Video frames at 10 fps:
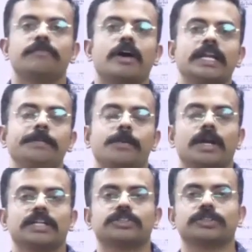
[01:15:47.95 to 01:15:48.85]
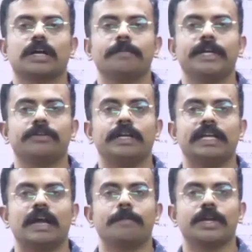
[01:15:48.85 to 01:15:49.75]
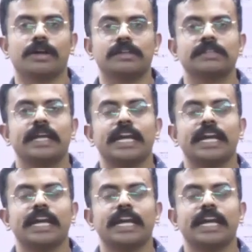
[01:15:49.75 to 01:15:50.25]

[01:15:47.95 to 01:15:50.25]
foreign products to come into India because